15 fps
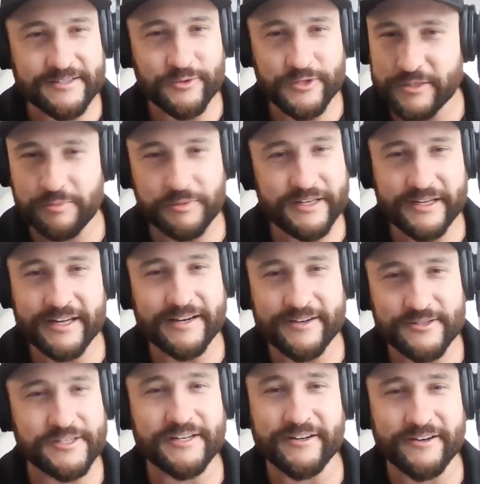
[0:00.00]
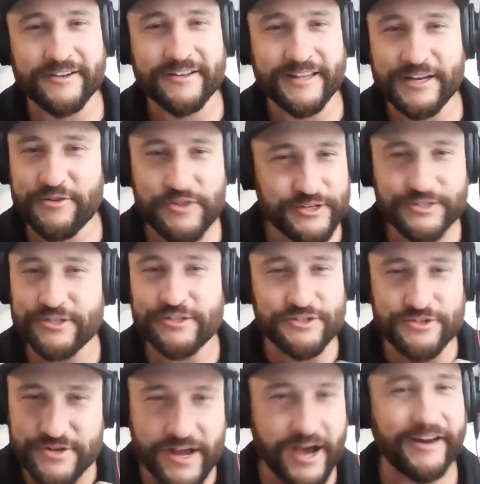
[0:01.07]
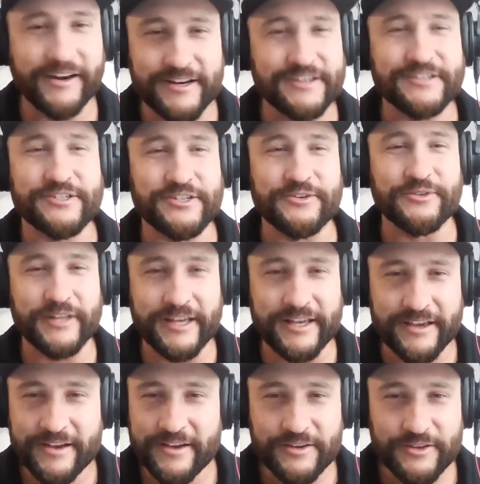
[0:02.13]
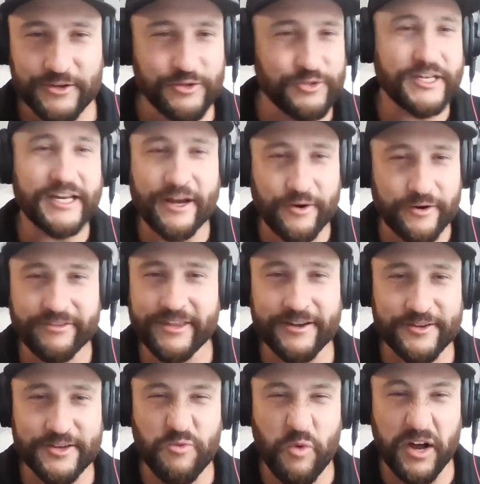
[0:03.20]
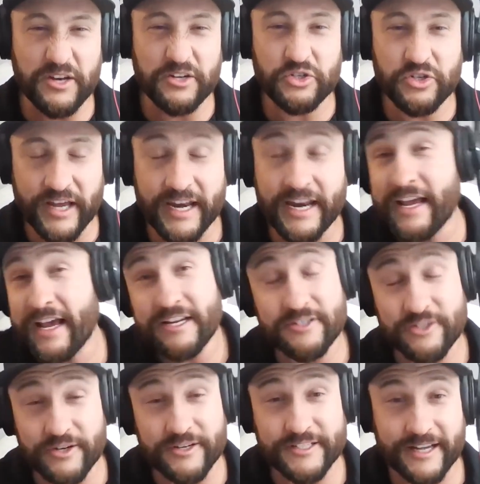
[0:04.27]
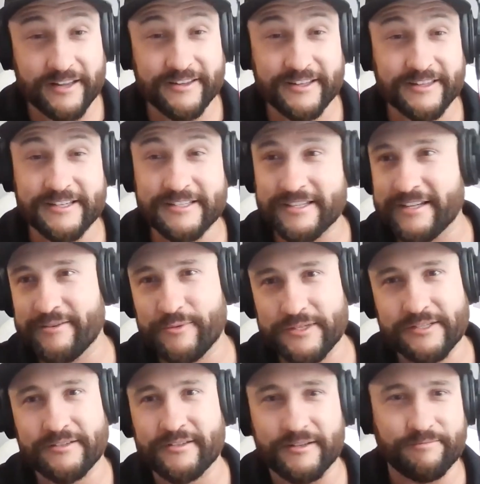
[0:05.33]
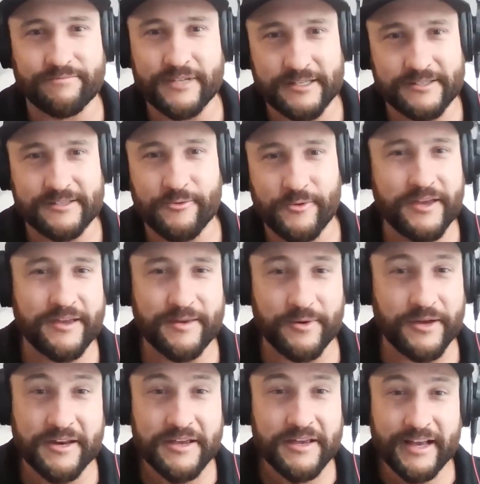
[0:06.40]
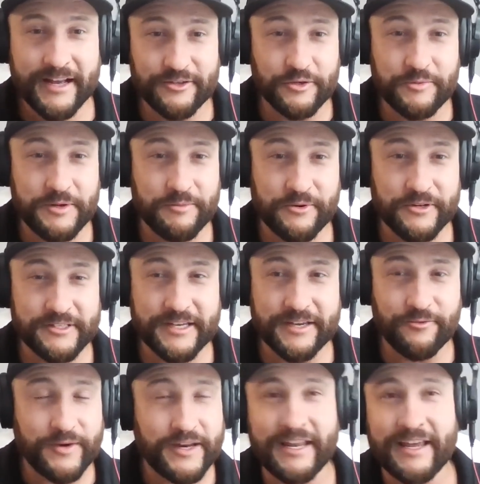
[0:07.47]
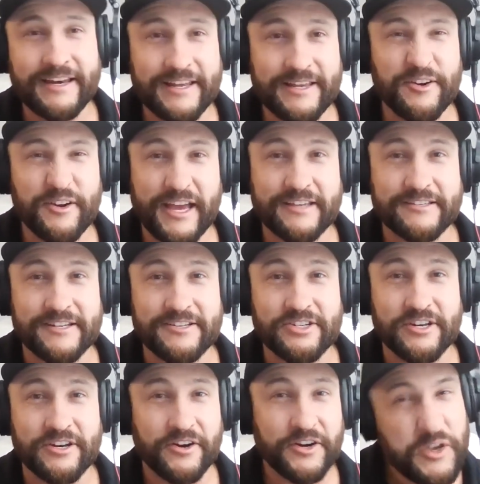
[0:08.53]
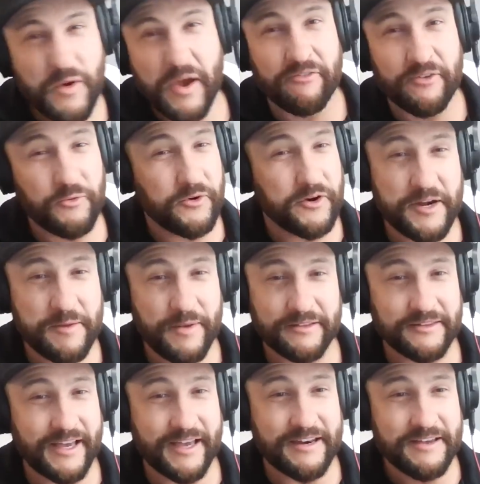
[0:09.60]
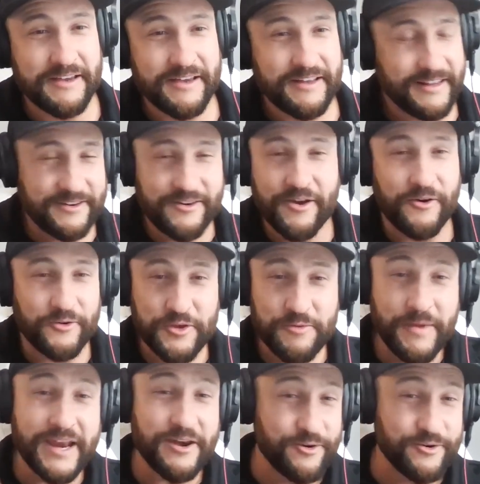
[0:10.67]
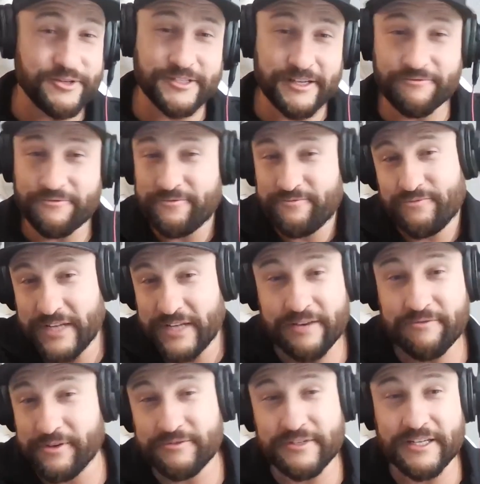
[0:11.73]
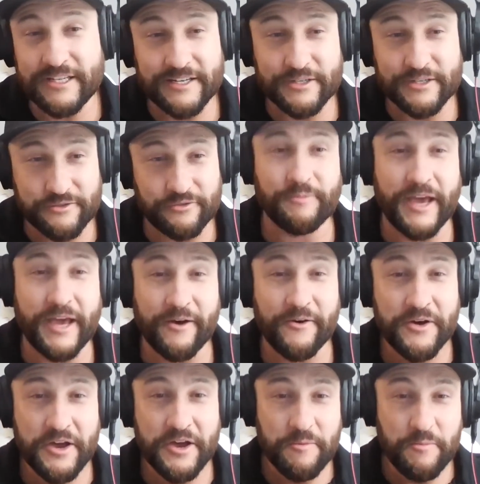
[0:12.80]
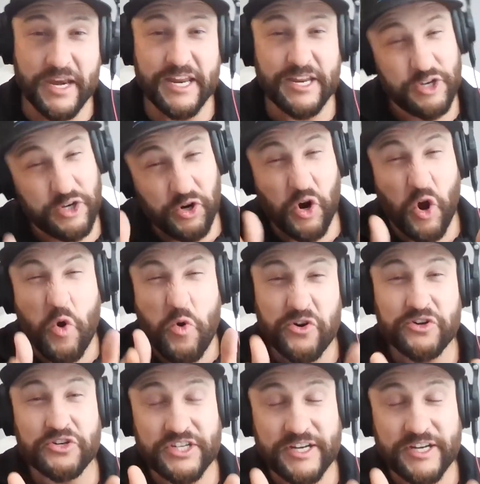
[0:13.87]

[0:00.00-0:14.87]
splitting hairs here. Like, this is not an issue. Like, use it however the hell you want. And I started telling this, and it wasn't the Tesla way, but I told people it's like redlining your gas engine. Are you ever worried about that? Like, no, you might notice it 10, 15 years from now, but in your ownership